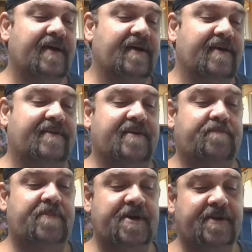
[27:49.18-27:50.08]
a
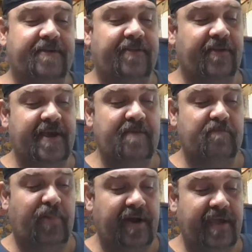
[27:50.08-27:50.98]
suspicious-looking
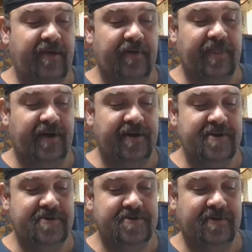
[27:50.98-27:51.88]
bunny with
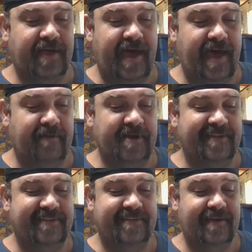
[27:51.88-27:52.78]
unusual
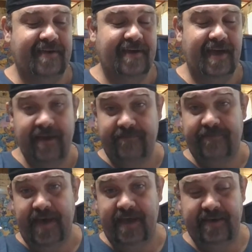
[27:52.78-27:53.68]
habits and
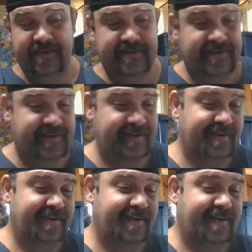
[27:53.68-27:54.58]
fangs.
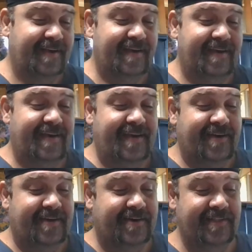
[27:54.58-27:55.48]

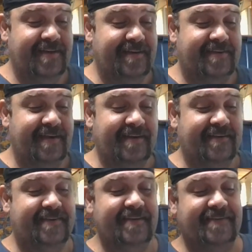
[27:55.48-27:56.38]
Could this
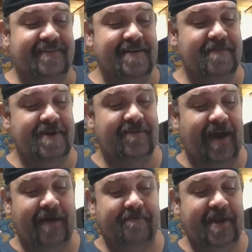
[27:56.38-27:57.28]
innocent-seeming
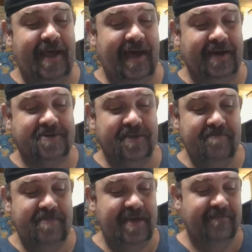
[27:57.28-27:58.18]
rabbit actually
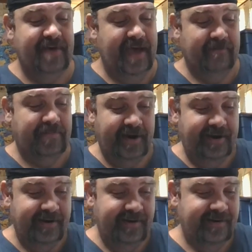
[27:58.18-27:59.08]
be a
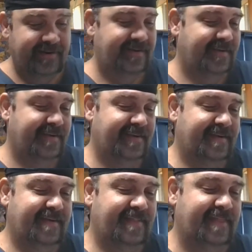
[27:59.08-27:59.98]
vampire?
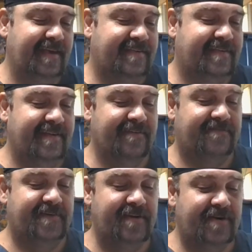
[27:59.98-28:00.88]
Thanks to the
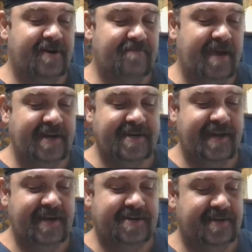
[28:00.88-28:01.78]
fevered
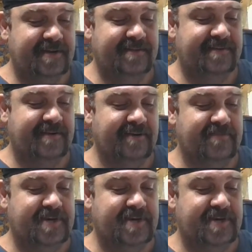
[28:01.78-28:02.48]
imaginations of